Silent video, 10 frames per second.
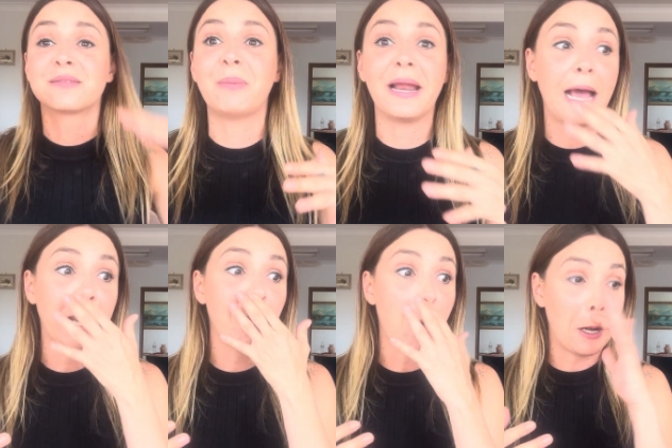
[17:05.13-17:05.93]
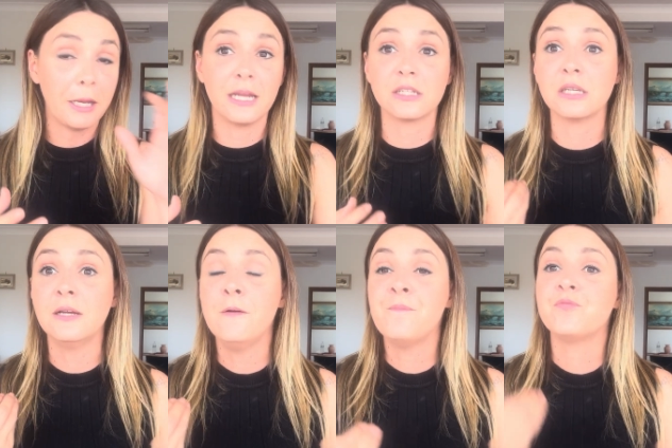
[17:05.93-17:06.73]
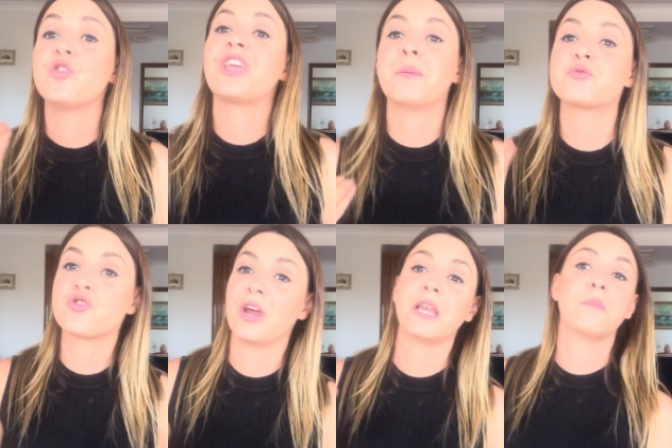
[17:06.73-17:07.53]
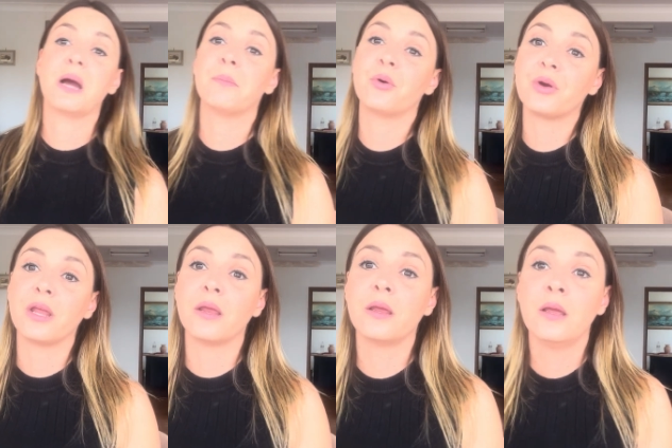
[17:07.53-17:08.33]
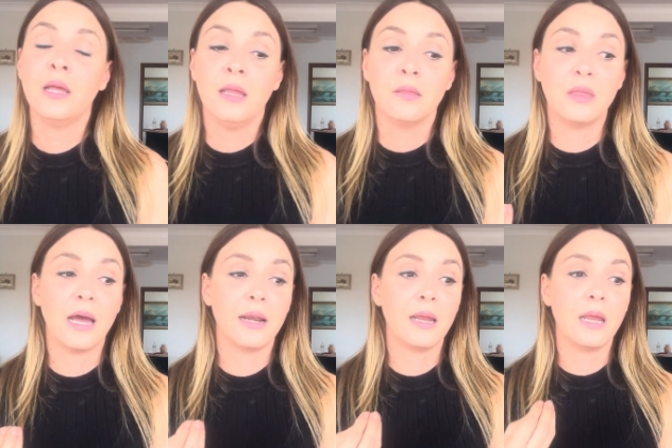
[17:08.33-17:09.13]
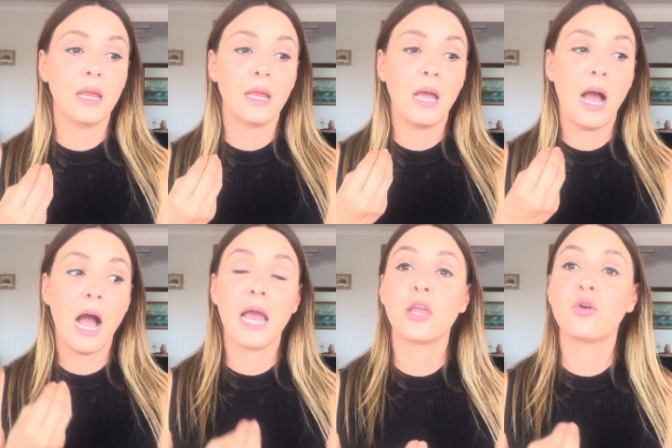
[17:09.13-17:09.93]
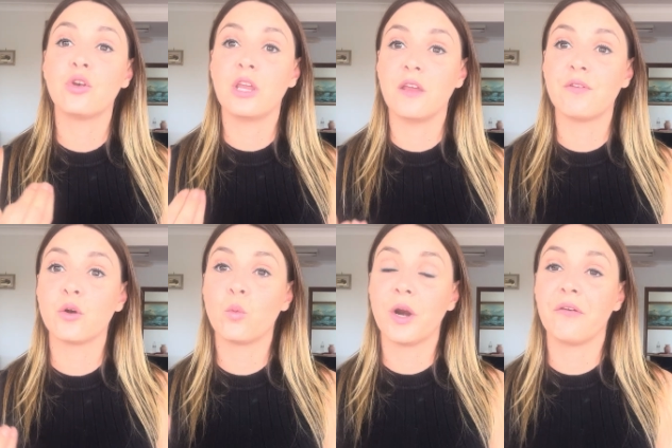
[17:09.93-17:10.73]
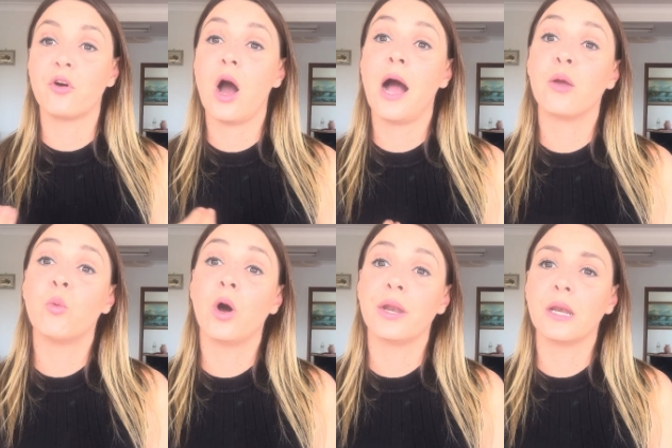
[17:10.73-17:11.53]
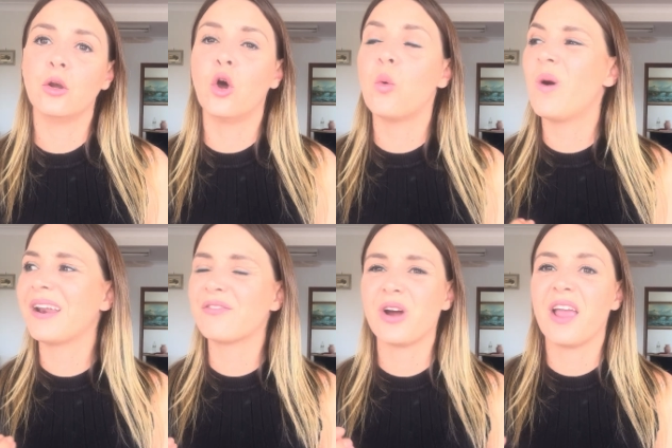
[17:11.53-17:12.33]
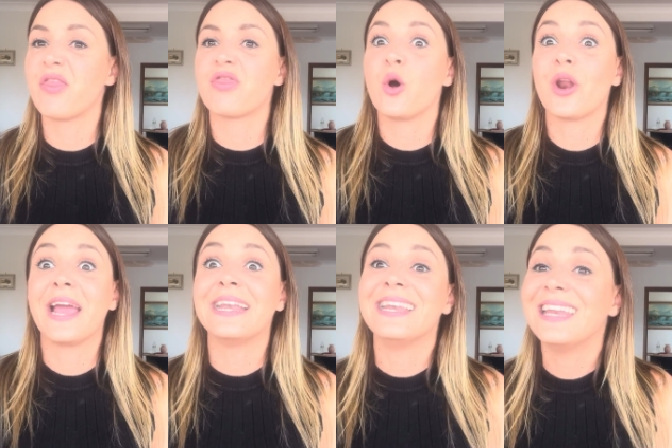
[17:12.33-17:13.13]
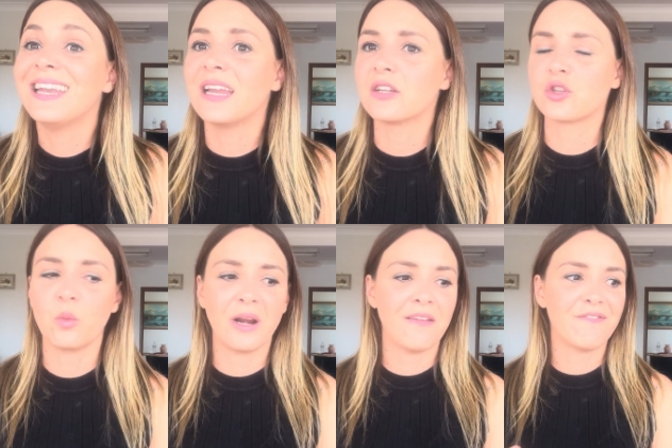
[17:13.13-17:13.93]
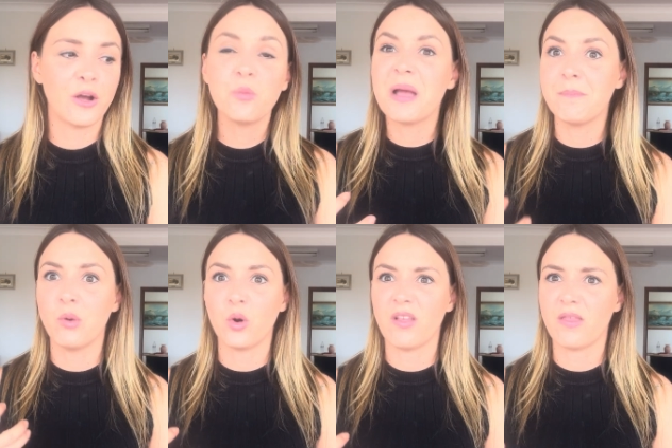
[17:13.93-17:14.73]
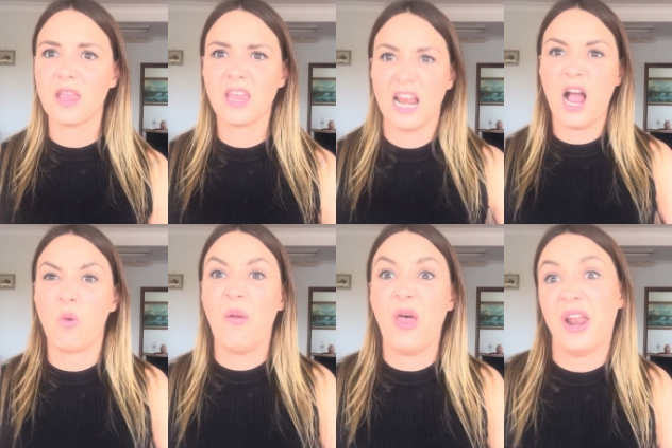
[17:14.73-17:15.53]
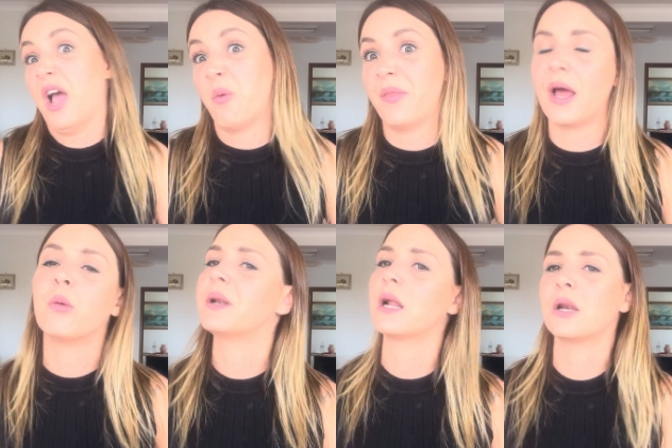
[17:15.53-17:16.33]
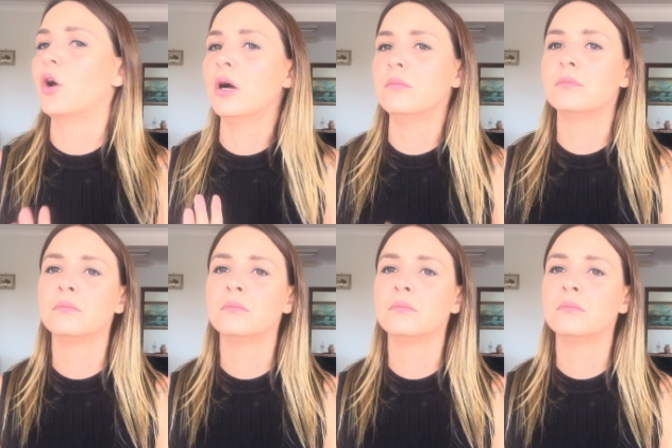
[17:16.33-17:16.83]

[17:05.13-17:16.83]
But I wanted to keep training my body that I could give it whatever I wanted, not whatever I thought I needed. So when I felt my body thinking, I want that, I'll be like, no,